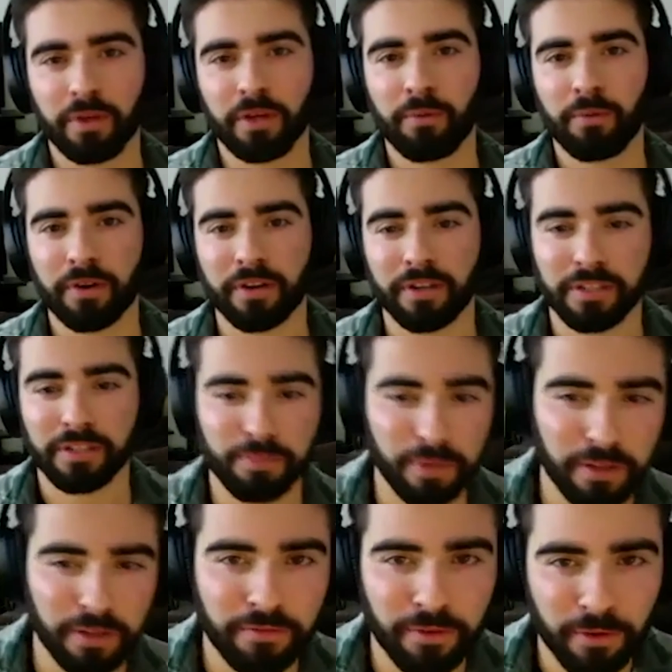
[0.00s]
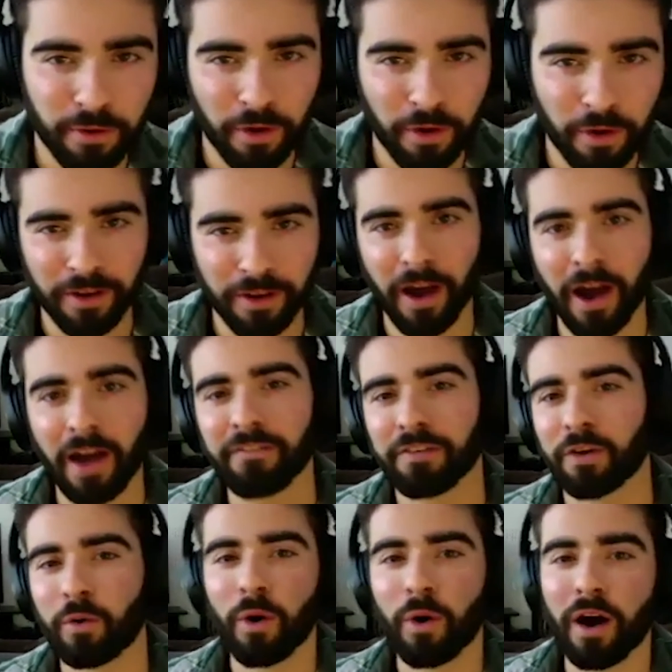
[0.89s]
week works but if you're i
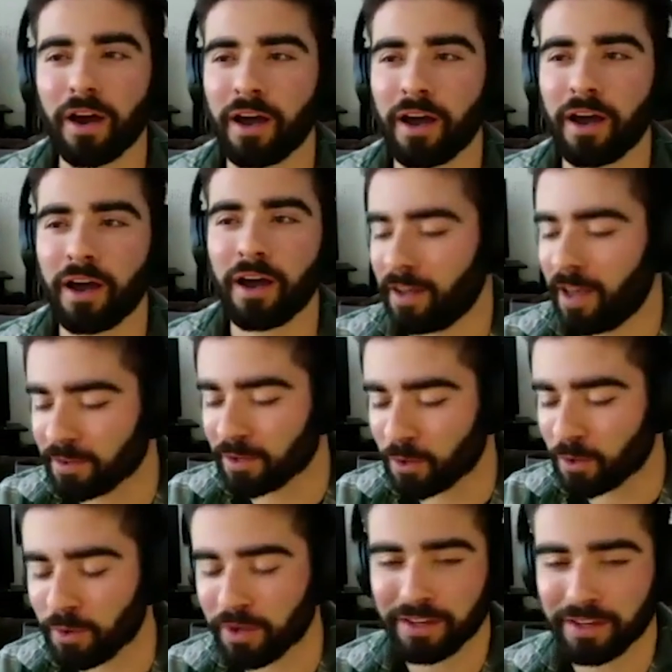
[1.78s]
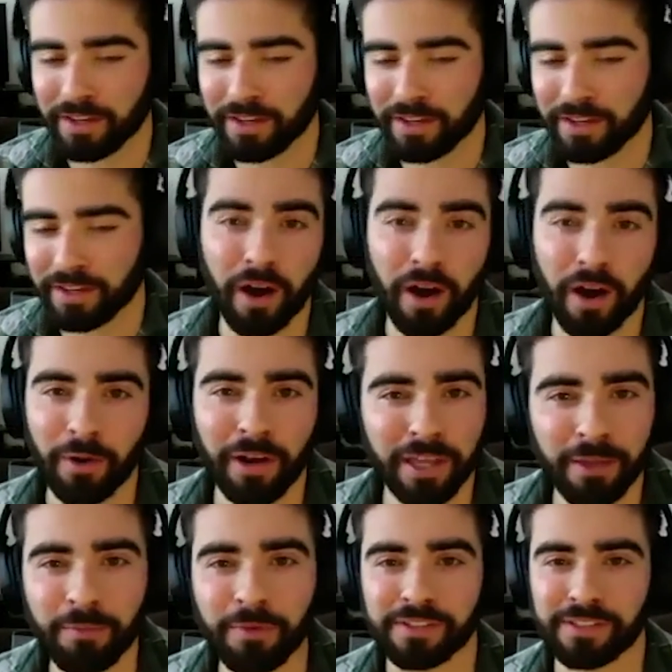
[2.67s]
haven't quit uh, haven't quit
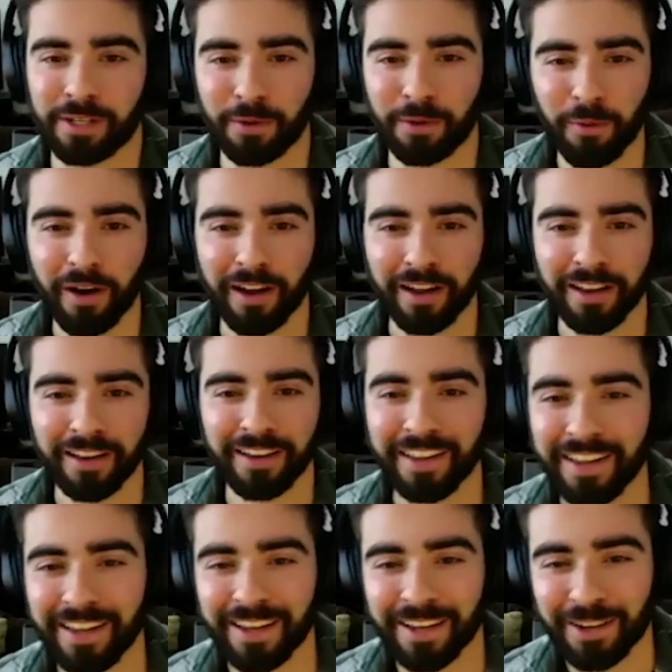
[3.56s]
quad i keep want to say quad